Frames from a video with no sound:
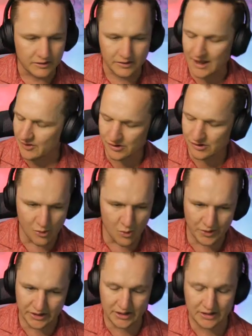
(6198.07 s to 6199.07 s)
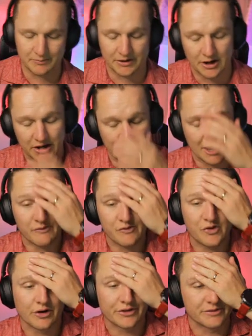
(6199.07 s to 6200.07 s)
That's not what we need, but okay, we've
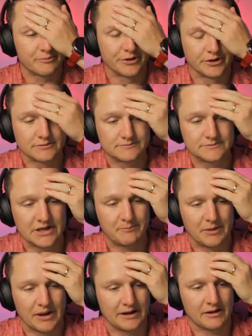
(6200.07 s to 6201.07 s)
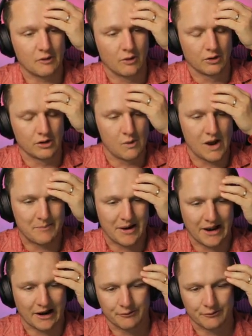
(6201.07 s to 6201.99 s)
still got the ball. He played it all the way back.